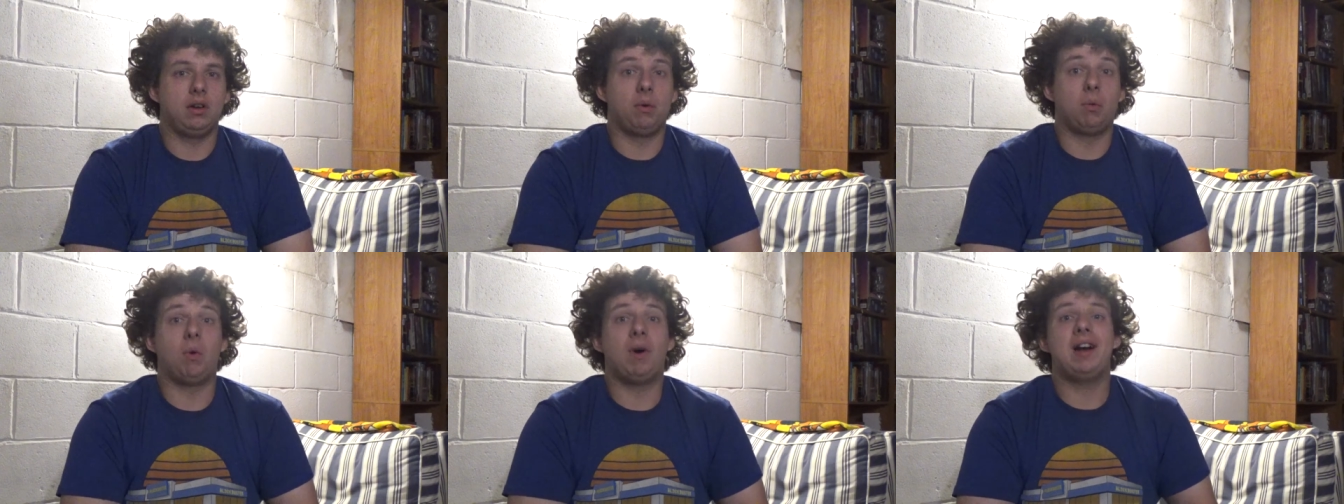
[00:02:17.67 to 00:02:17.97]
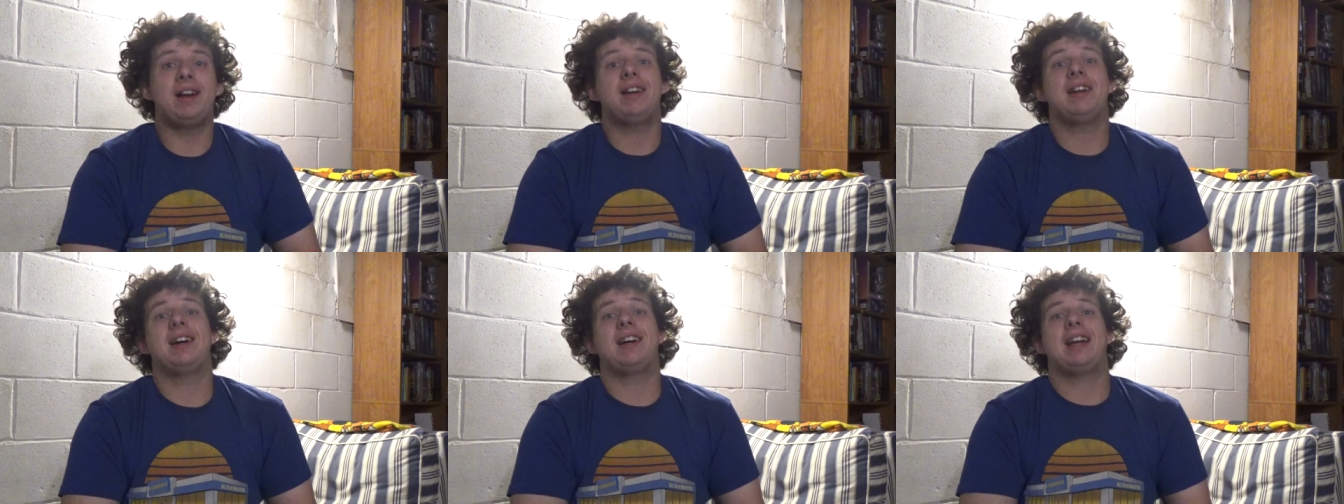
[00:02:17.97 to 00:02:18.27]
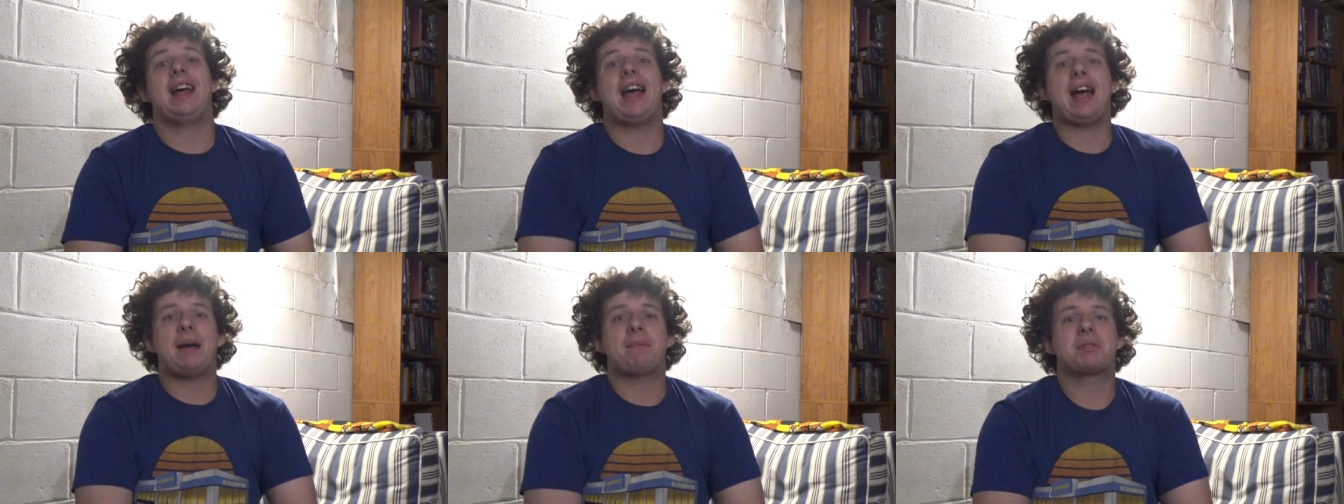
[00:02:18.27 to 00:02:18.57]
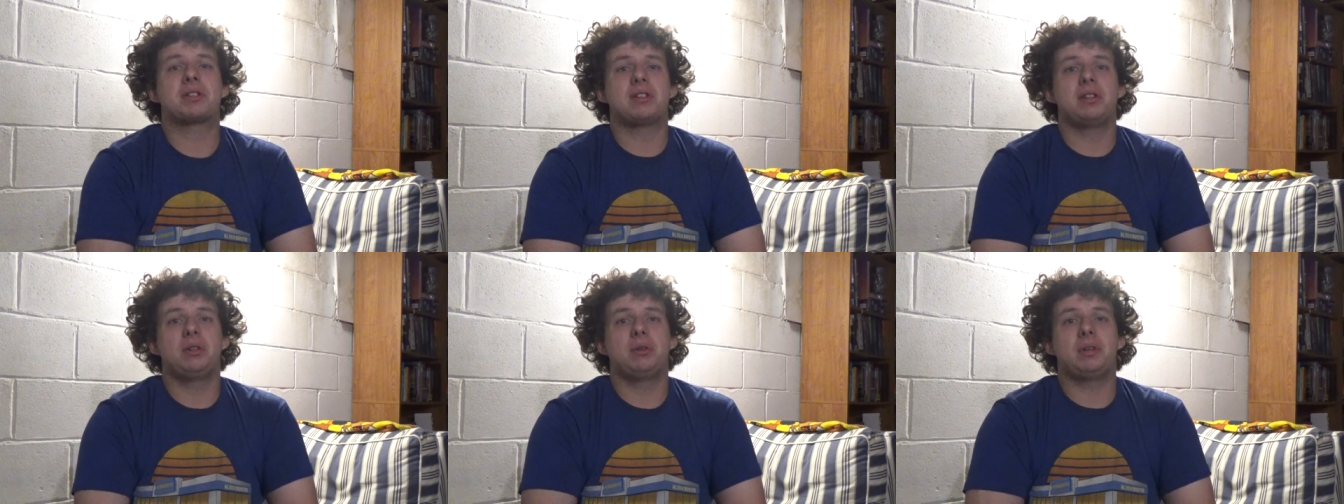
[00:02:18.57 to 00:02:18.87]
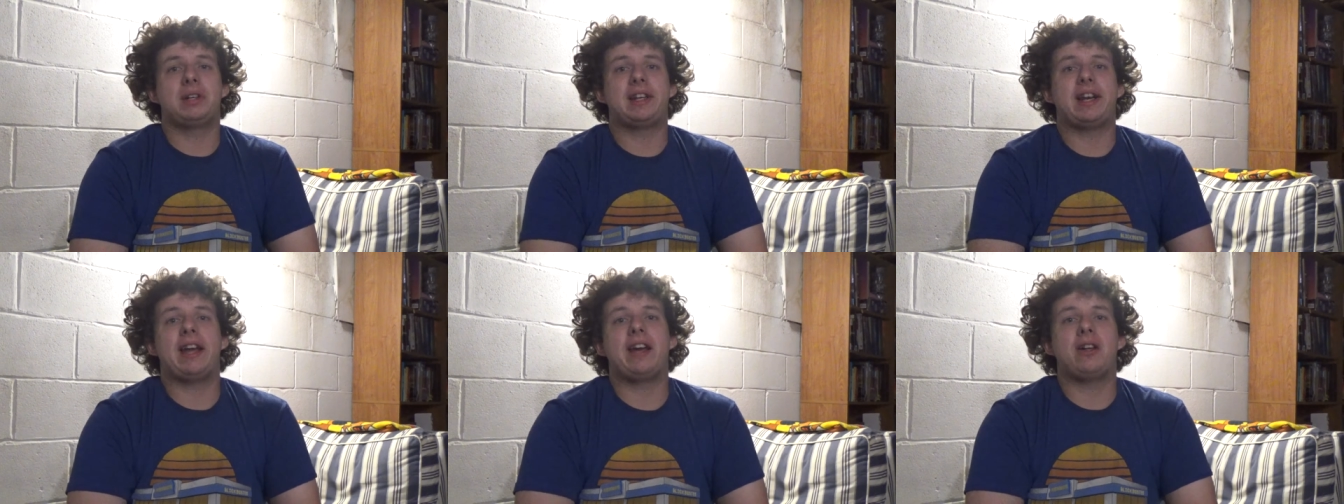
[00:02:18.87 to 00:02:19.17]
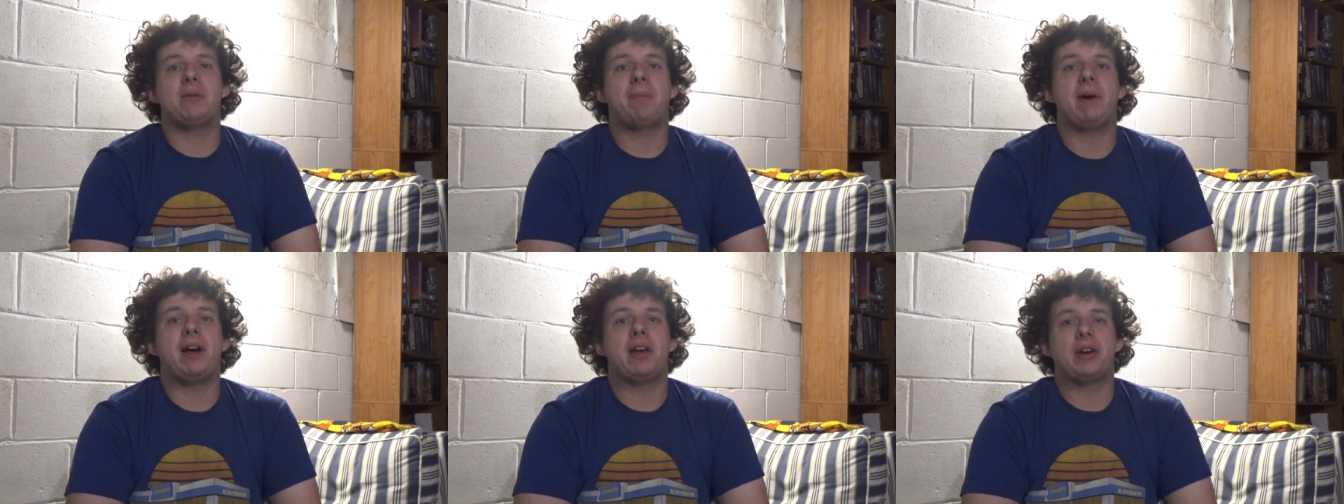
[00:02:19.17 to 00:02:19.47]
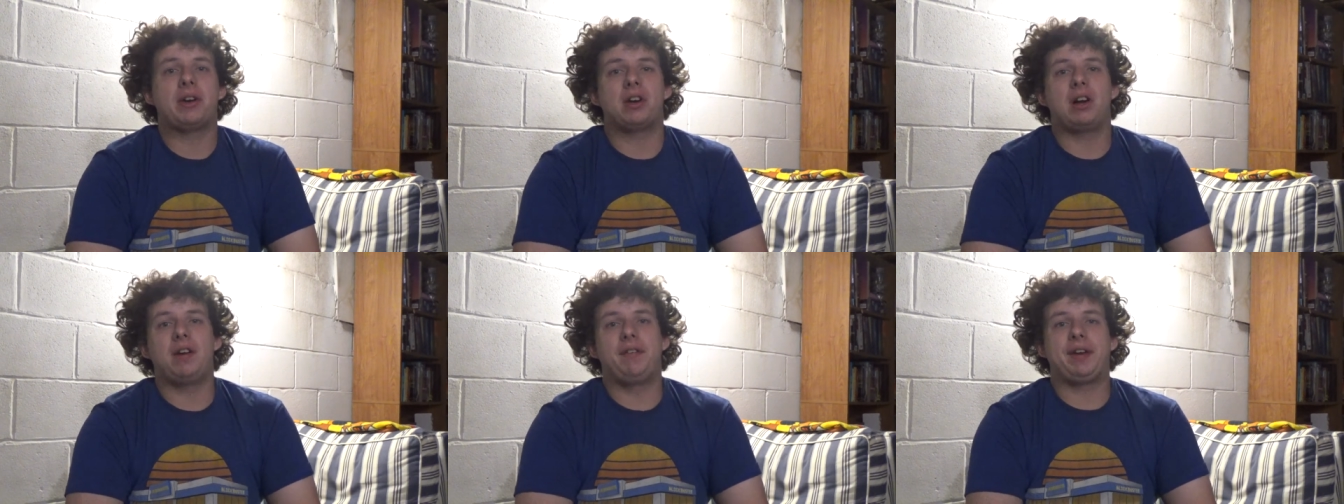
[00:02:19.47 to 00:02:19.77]
What an absolute
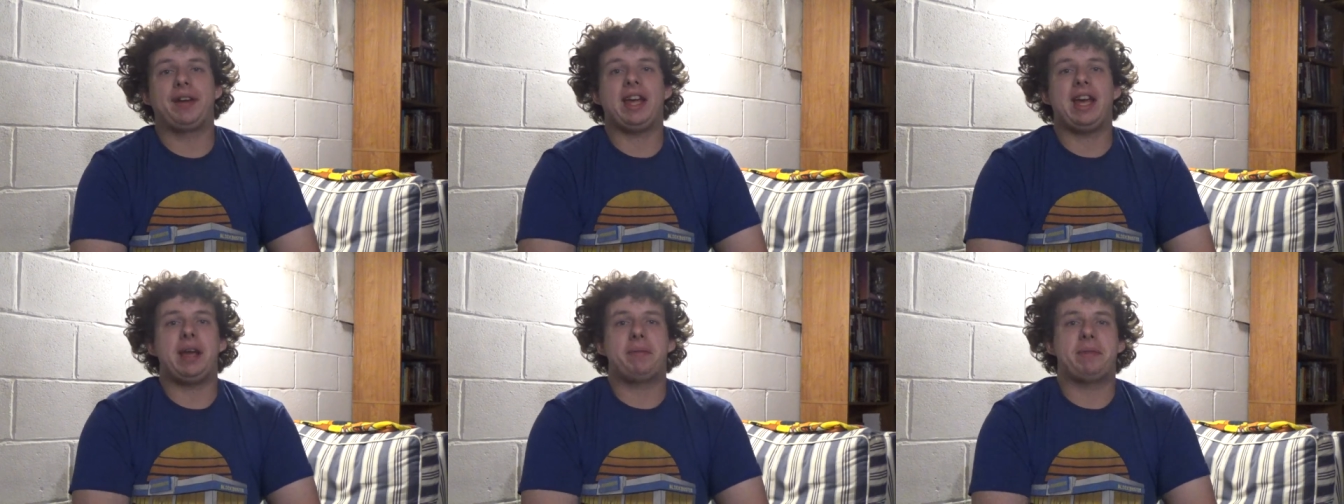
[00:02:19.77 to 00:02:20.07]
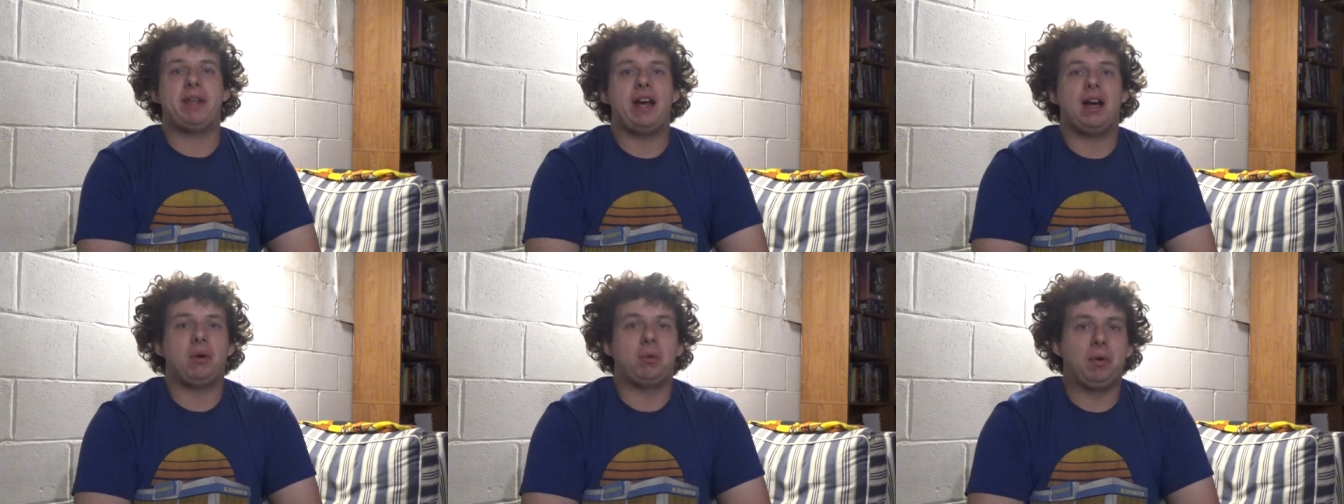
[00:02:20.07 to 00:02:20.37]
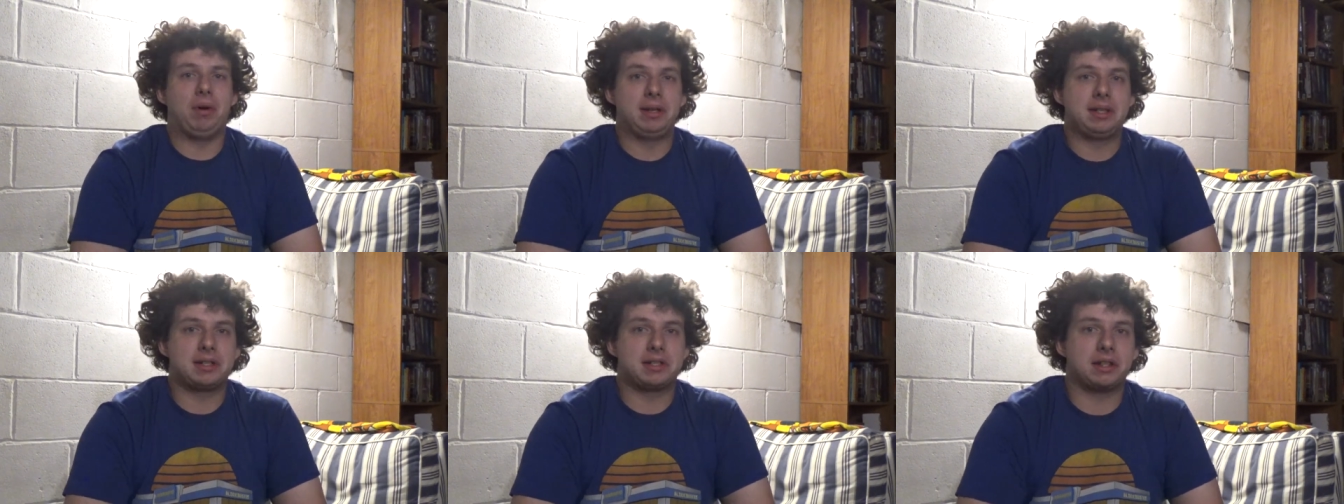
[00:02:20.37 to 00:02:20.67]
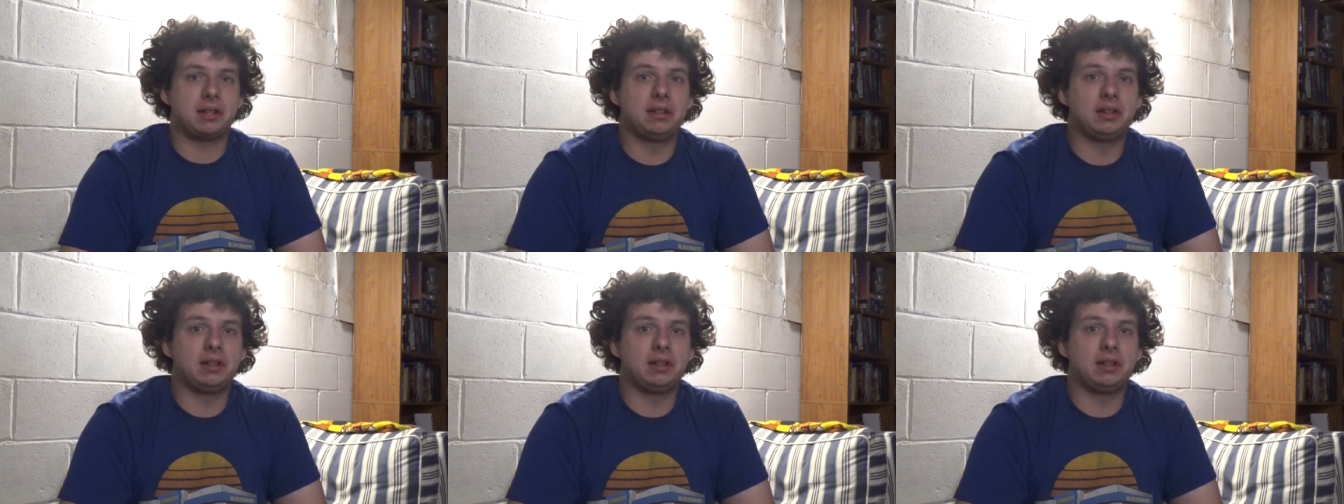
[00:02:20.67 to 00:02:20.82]
nail-biter of a game that was.